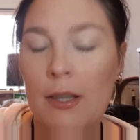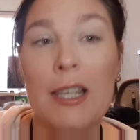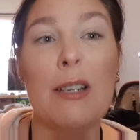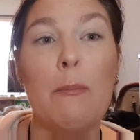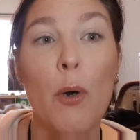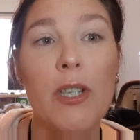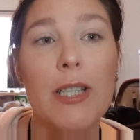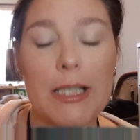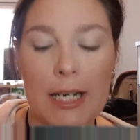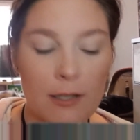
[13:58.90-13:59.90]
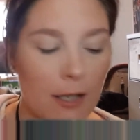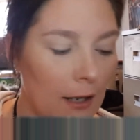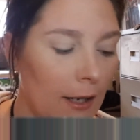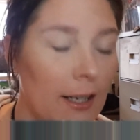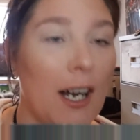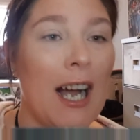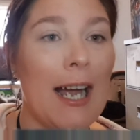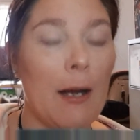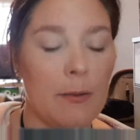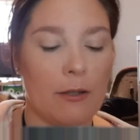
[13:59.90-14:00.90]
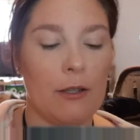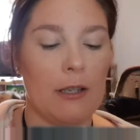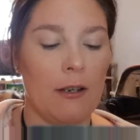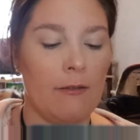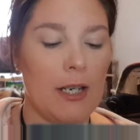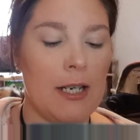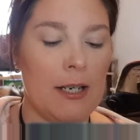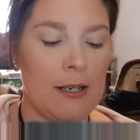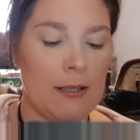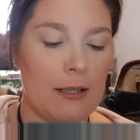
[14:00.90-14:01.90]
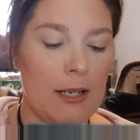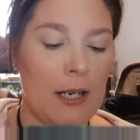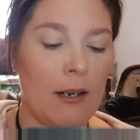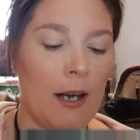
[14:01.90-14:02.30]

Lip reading: The most intense highlighter I absolutely love is the